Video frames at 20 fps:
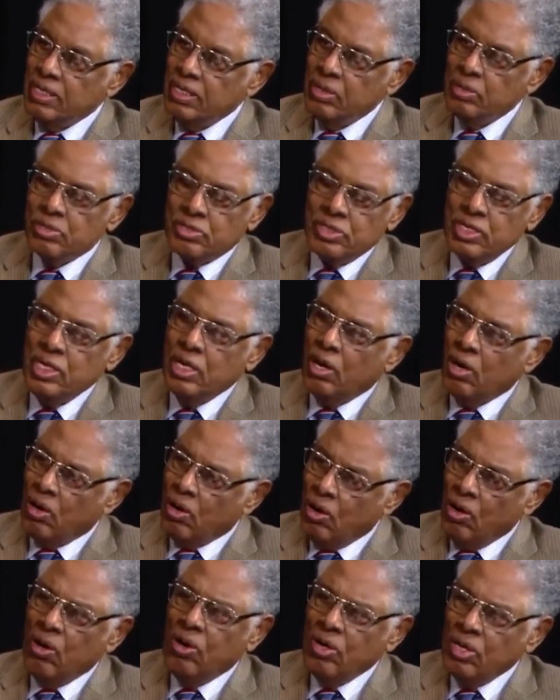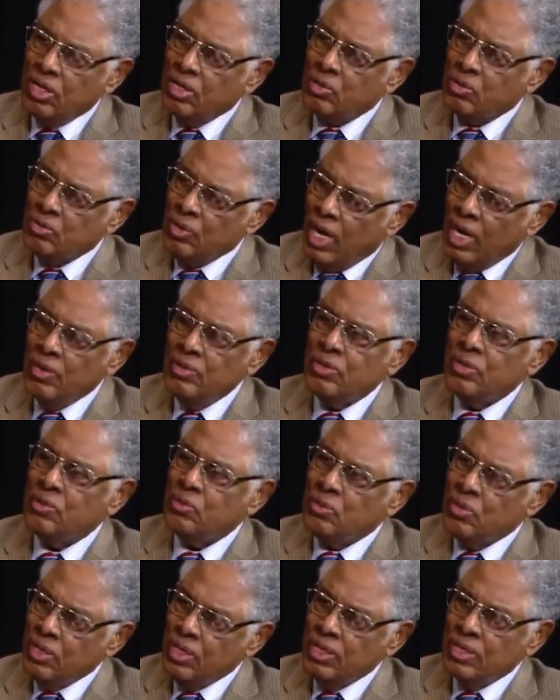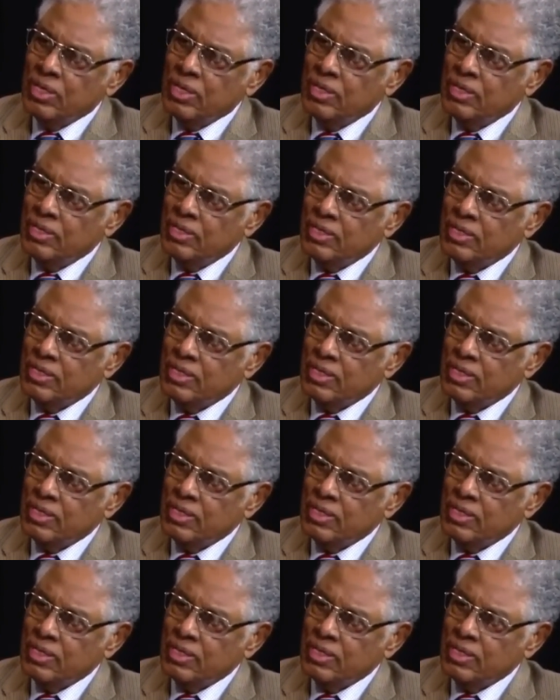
you see all around the world.